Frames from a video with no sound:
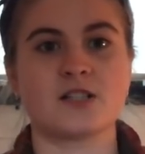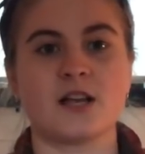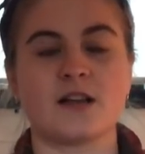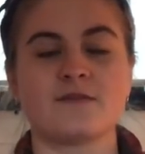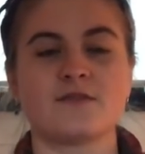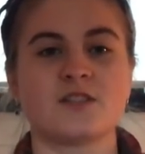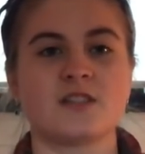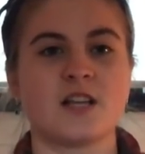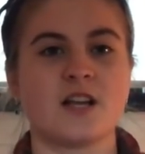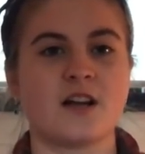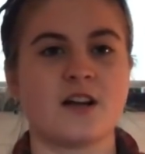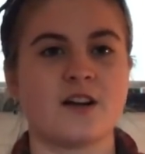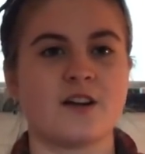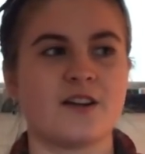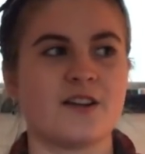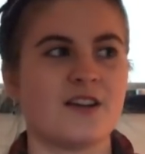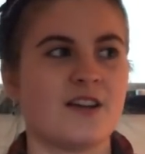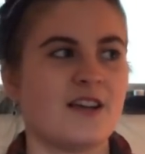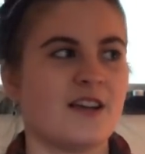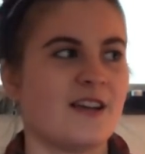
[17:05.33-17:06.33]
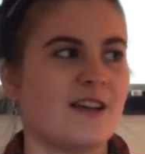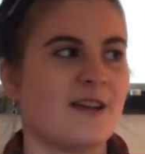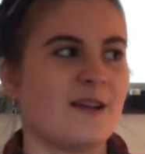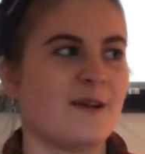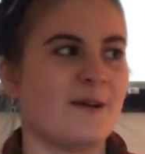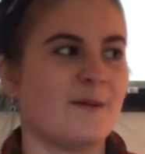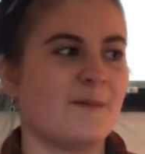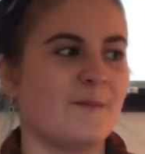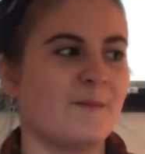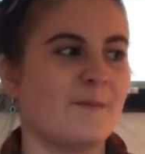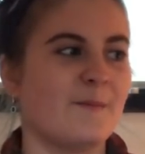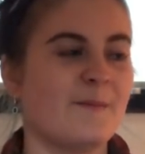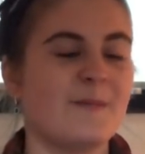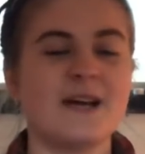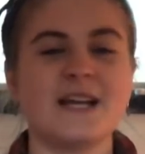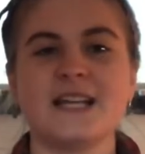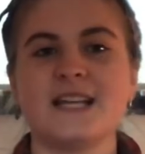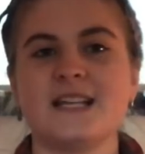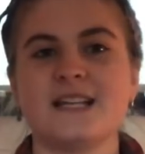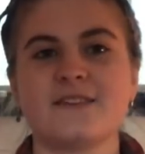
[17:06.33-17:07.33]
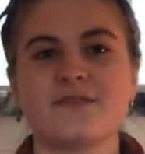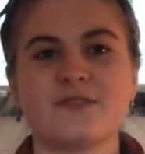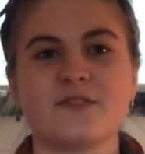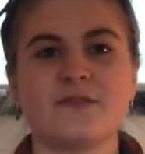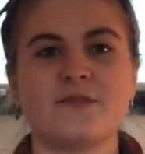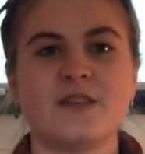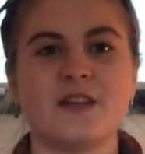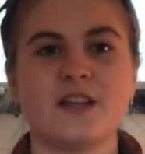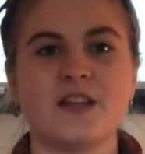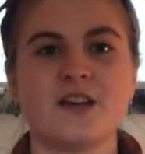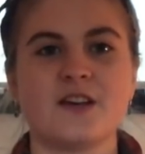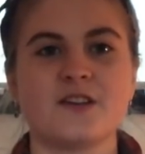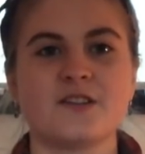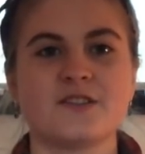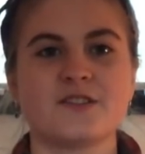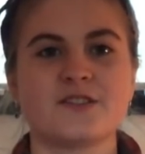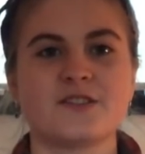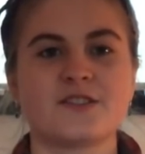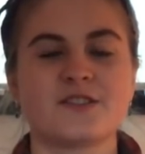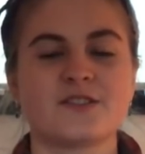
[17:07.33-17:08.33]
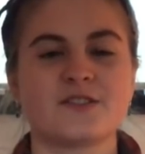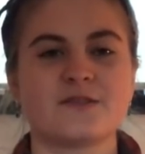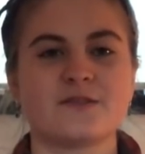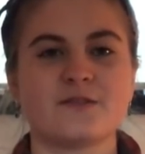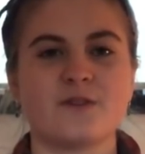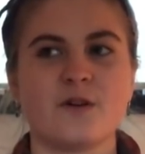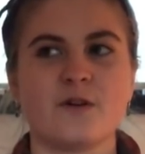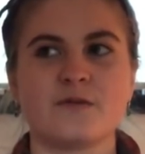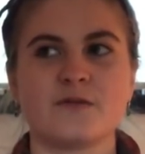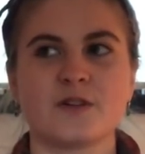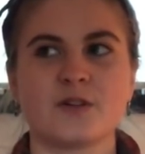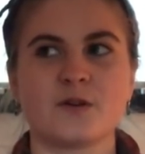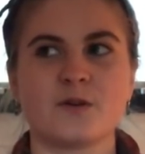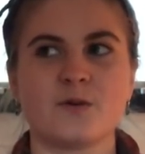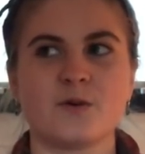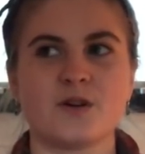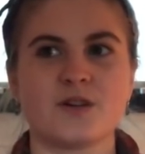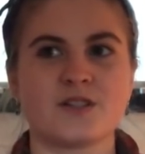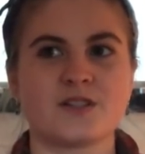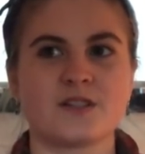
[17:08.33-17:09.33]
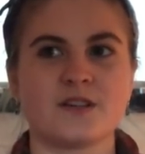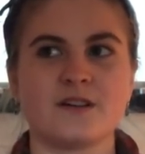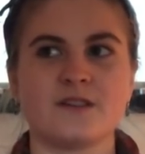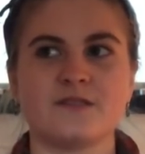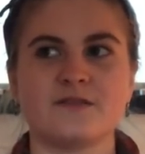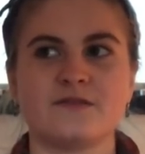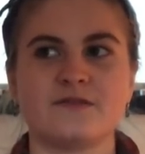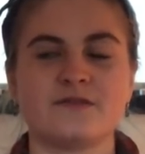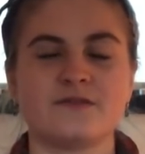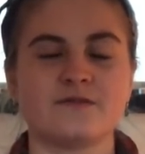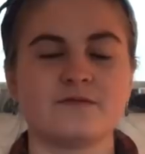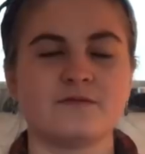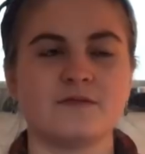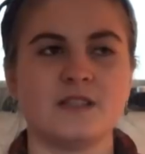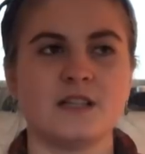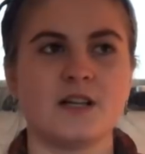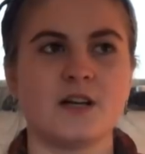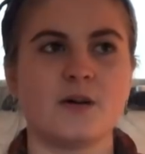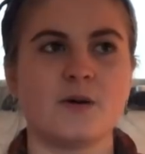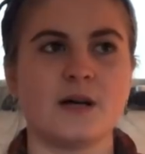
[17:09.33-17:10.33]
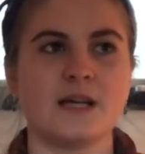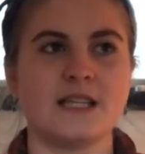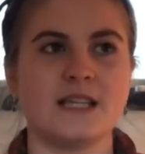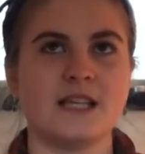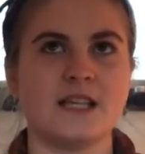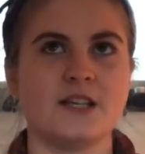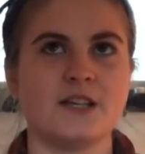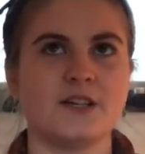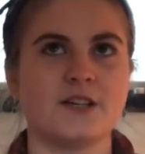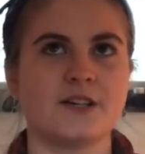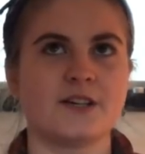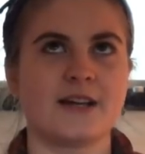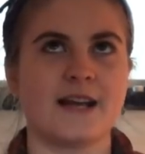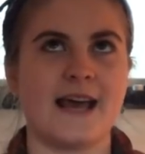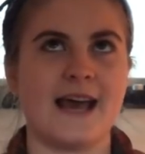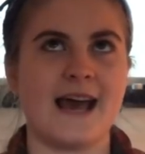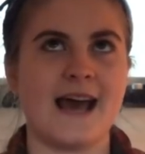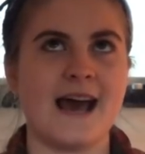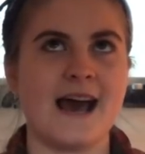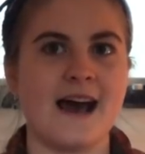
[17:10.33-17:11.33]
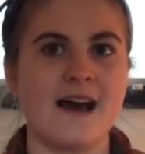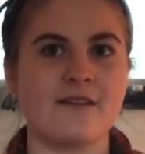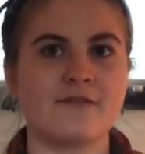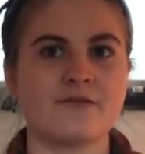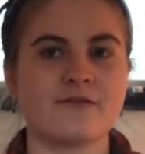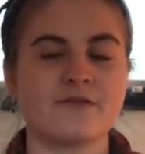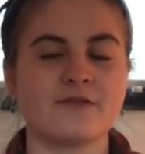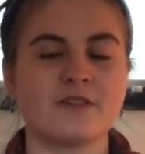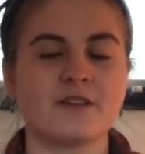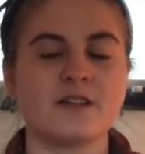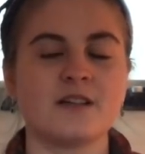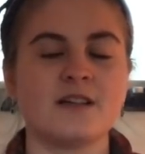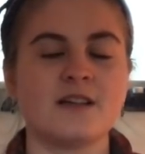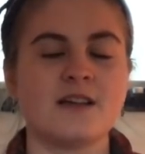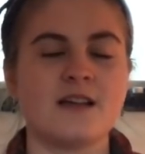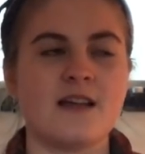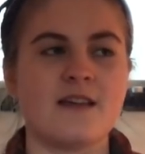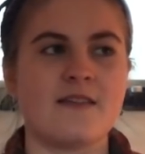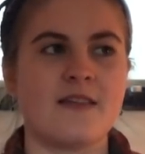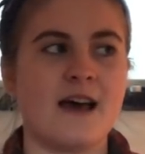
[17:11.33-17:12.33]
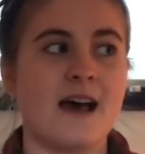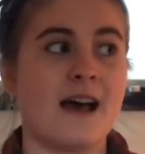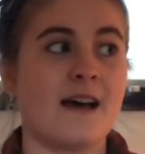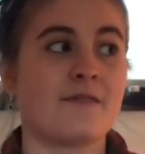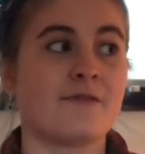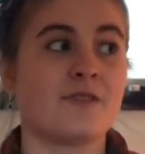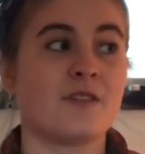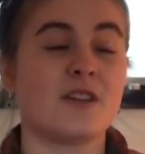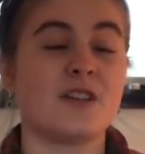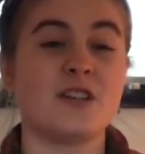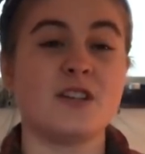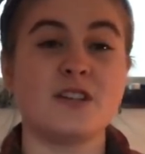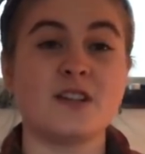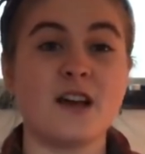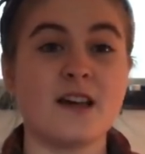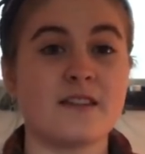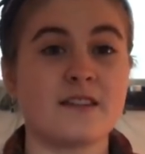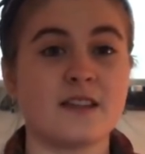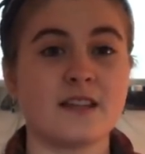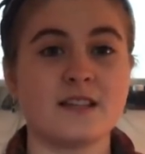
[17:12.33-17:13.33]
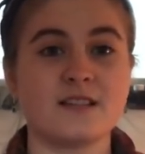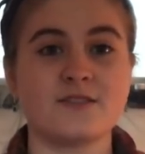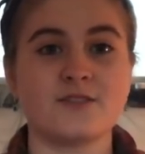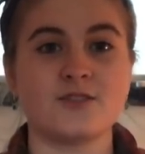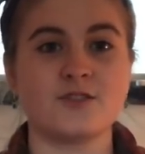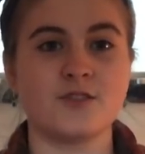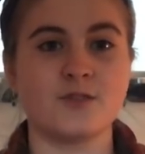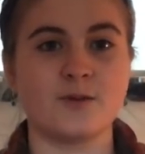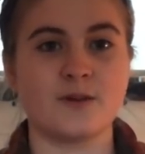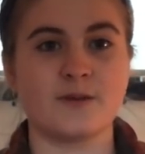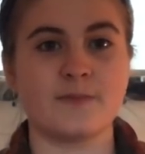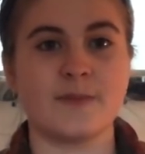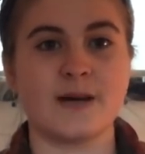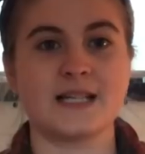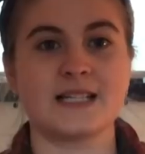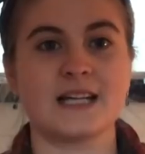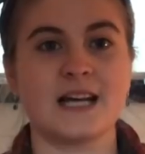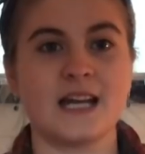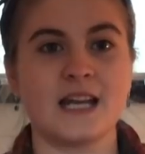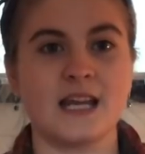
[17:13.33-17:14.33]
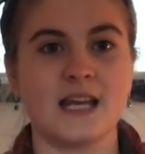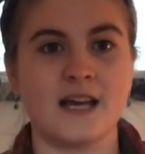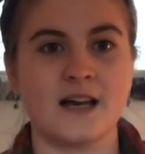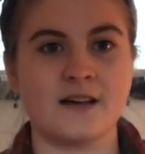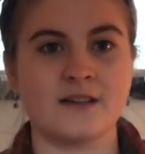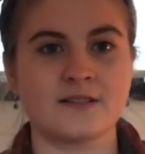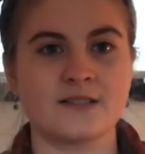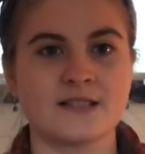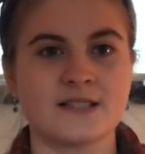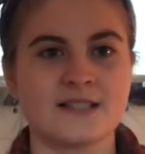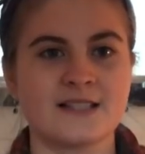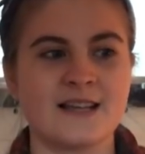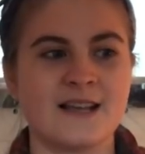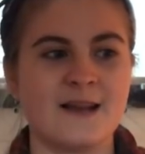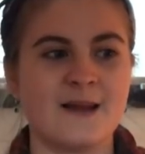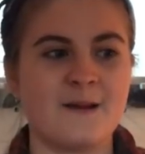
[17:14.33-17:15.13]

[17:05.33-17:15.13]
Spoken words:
I've shared many different videos over the course of, you know, a year and a half that have nothing to do with my tiny house.